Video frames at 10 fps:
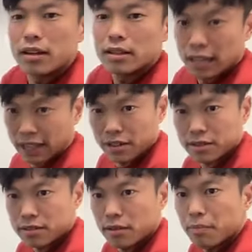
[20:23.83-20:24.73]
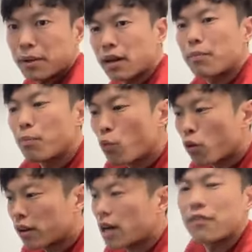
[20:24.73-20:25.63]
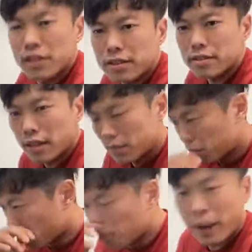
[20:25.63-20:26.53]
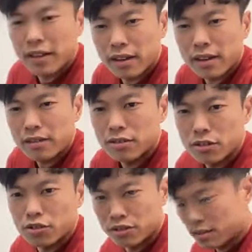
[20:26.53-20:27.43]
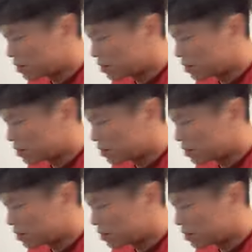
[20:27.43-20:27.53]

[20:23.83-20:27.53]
like this. Become more confident and don't panic. So just